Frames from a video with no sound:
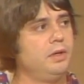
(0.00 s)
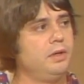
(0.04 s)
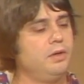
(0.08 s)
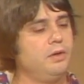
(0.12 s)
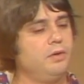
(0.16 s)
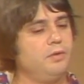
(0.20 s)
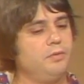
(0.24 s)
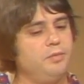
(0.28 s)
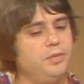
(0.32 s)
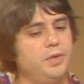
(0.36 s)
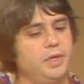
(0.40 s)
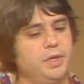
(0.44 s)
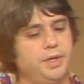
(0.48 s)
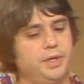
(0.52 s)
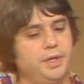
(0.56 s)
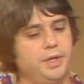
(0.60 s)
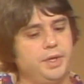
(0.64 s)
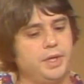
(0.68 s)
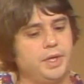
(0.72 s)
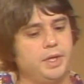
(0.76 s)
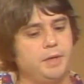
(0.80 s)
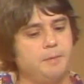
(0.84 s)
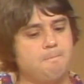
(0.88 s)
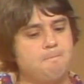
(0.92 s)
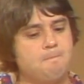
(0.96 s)
There have
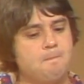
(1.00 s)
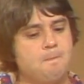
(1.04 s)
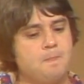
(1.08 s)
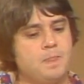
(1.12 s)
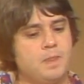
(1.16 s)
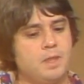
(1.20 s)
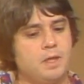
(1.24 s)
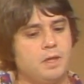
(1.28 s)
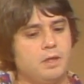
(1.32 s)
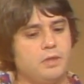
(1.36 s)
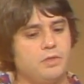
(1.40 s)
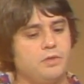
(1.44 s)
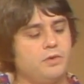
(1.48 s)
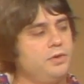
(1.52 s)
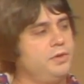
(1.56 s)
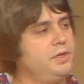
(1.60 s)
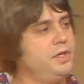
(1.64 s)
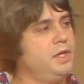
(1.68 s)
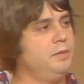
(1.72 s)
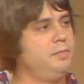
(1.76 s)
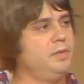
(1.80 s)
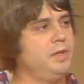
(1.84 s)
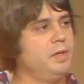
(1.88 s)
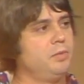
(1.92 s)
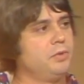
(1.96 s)
been
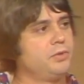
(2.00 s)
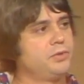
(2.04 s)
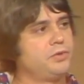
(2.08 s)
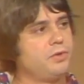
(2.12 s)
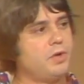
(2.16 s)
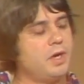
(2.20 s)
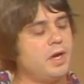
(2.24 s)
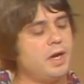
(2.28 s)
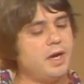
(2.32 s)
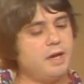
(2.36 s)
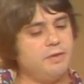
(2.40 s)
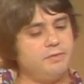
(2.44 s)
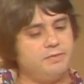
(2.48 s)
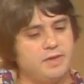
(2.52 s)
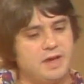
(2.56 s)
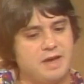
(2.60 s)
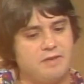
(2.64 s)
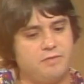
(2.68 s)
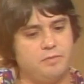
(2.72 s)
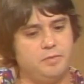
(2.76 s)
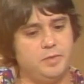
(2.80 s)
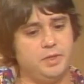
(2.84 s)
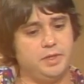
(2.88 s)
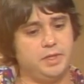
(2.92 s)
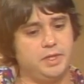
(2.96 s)
13 people try, 5
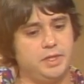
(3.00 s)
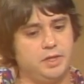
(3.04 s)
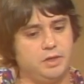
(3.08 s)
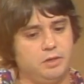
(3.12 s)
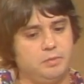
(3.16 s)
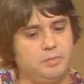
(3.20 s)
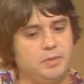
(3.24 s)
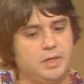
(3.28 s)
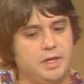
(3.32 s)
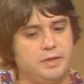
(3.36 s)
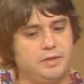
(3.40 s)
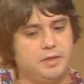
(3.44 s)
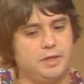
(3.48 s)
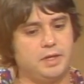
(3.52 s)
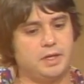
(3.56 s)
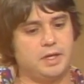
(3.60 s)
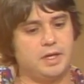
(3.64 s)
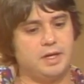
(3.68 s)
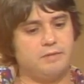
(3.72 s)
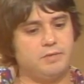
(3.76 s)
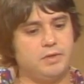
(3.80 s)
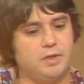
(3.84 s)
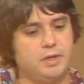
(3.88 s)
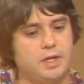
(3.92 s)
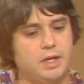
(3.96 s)
have been killed, but I think I
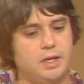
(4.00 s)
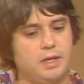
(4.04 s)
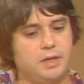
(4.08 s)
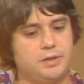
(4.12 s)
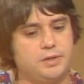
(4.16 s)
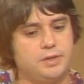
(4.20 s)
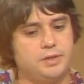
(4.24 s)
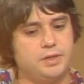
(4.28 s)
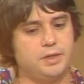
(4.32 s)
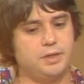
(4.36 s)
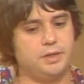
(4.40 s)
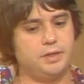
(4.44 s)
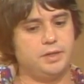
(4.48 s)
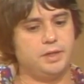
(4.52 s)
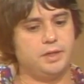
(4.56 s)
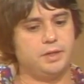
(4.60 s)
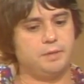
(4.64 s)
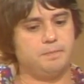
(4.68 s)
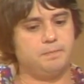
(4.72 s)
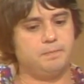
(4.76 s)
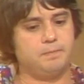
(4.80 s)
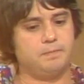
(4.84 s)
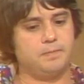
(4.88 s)
have the knowledge and